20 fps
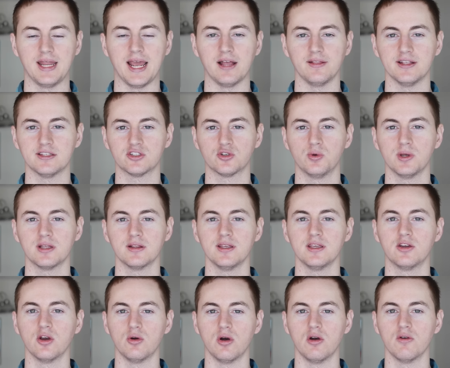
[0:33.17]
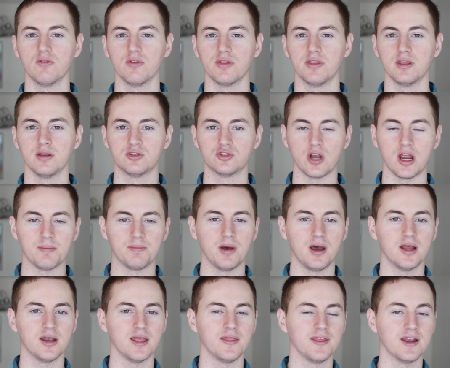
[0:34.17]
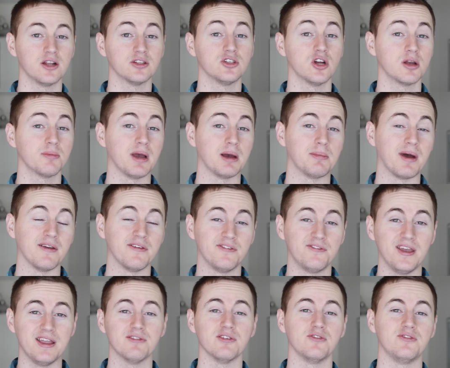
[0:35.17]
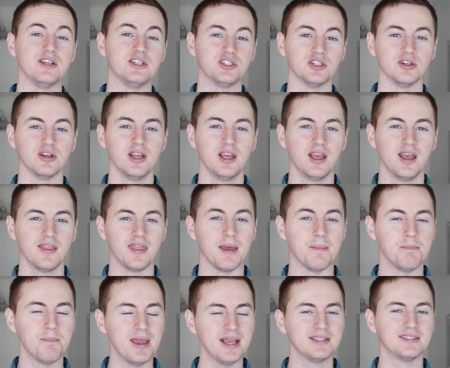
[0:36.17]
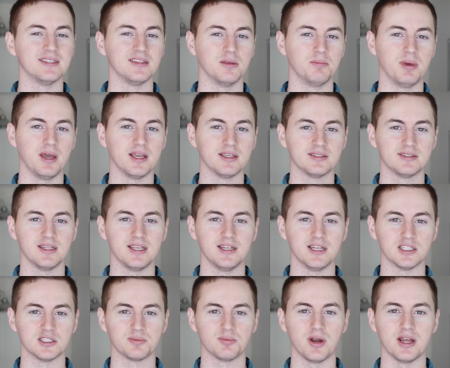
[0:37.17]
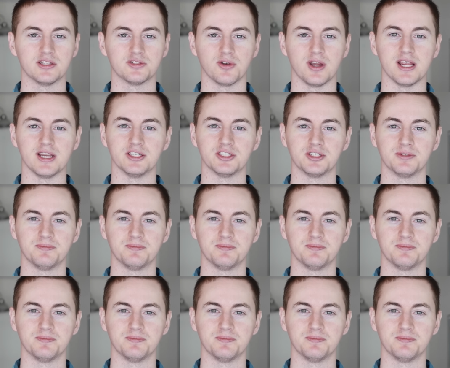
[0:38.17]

Now let's quickly go over the tripod, and then I'll talk about my favorite feature that makes it the best in its price range.